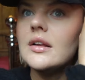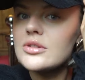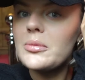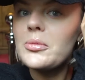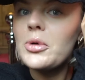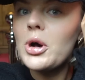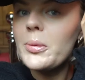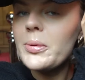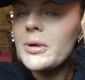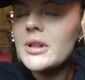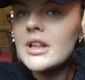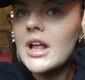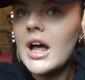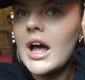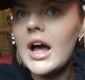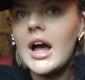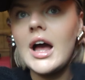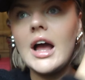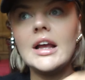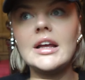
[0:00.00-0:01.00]
so I'm hoping
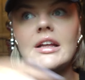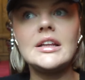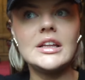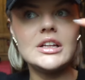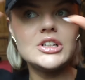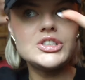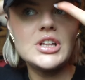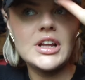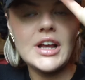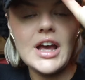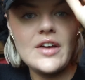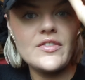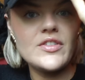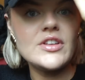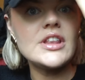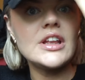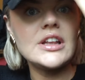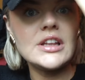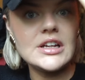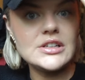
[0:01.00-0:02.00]
that I can literally get
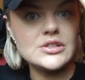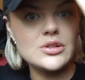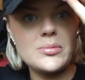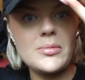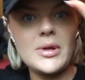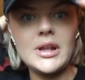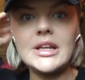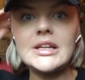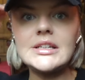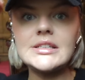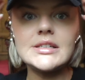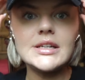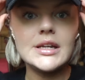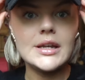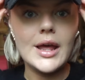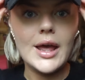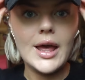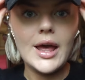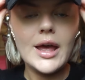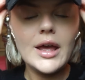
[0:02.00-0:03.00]
everything that is on my list
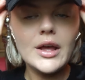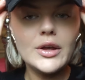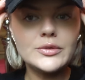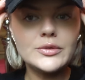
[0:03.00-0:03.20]
today.